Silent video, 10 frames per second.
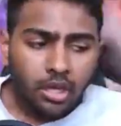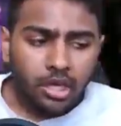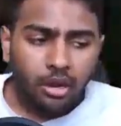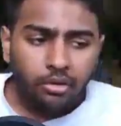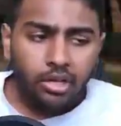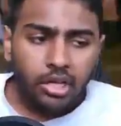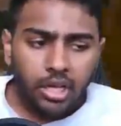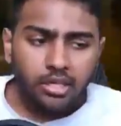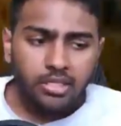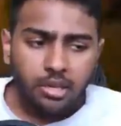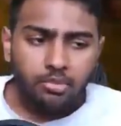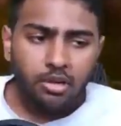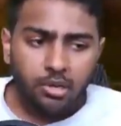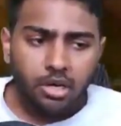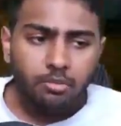Carrying her again, same bread
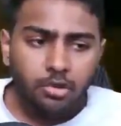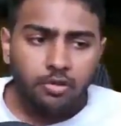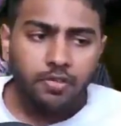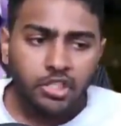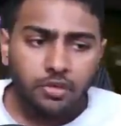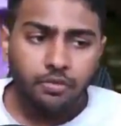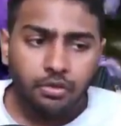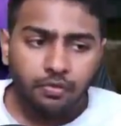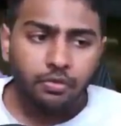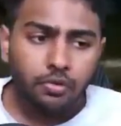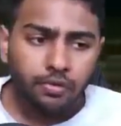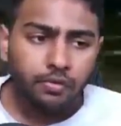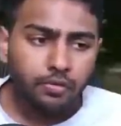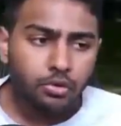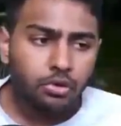and combo, fishing for the
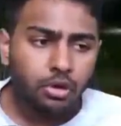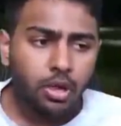444.